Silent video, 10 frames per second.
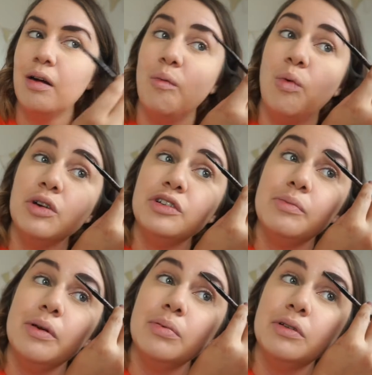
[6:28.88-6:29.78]
watching
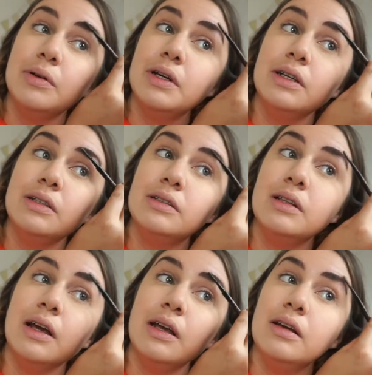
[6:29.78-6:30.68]
people do it is
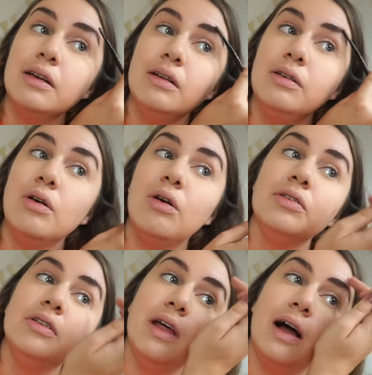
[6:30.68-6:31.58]
like
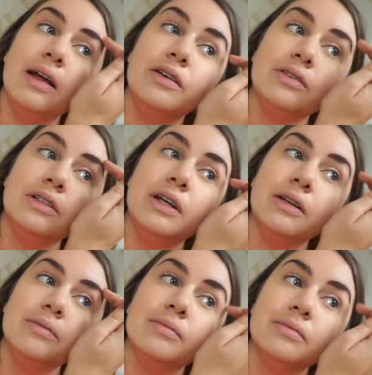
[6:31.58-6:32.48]
not that interesting.